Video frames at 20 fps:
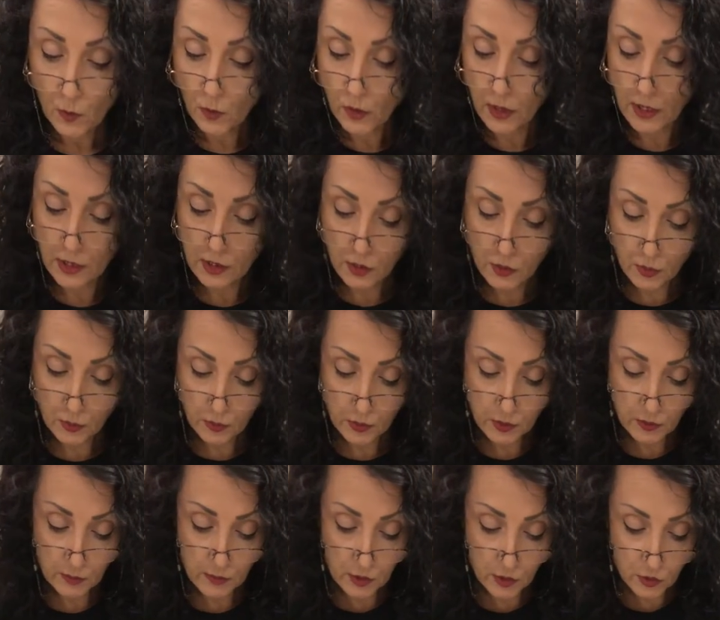Okay, so I'm
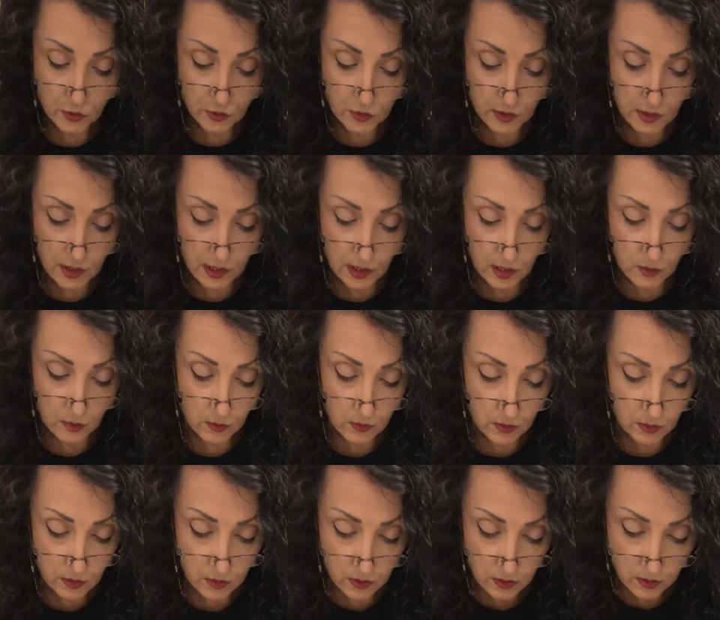gonna measure down.
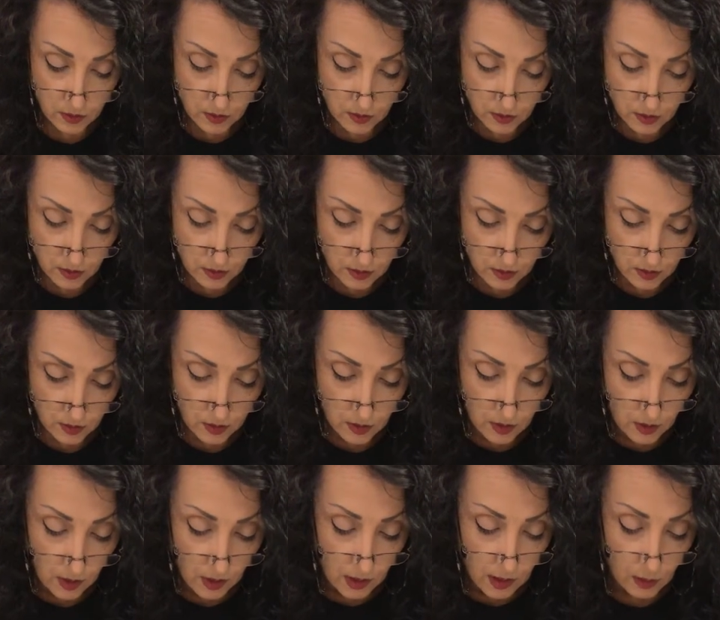
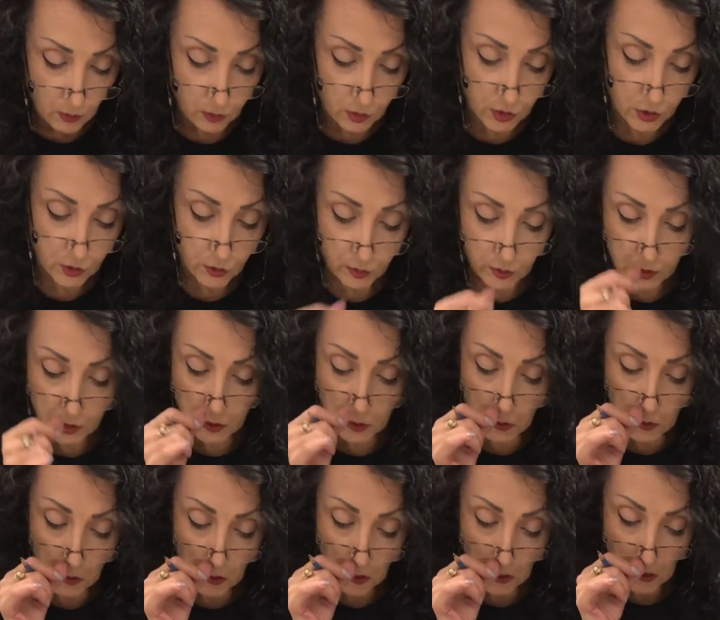What should we do?